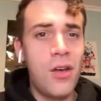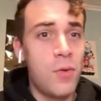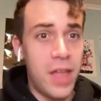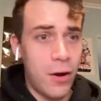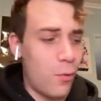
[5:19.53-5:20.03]

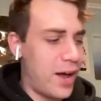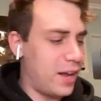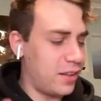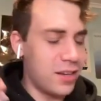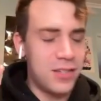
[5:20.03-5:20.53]
without a
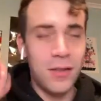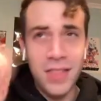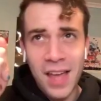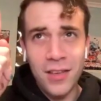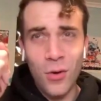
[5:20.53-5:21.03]
Wylia. So
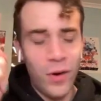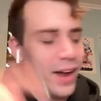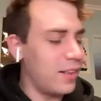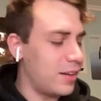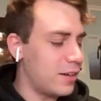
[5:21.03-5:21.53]
thank you,
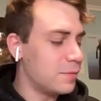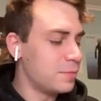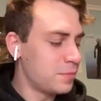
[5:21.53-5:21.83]
Wylia.